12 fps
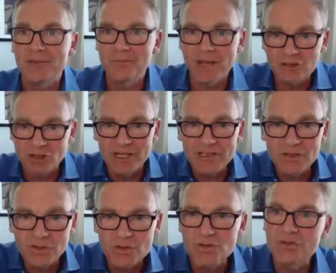make sure each
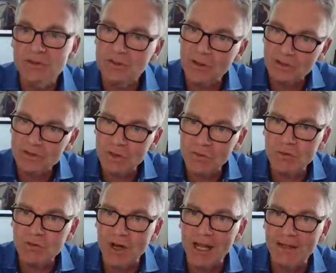of those servo
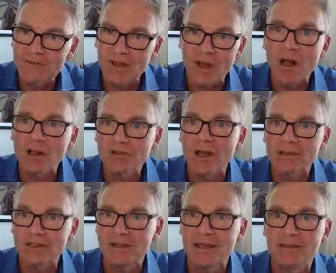drives all
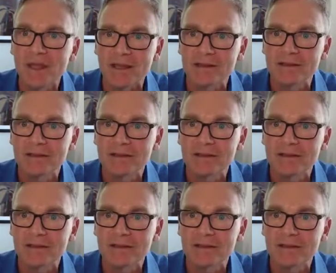talk to TSN.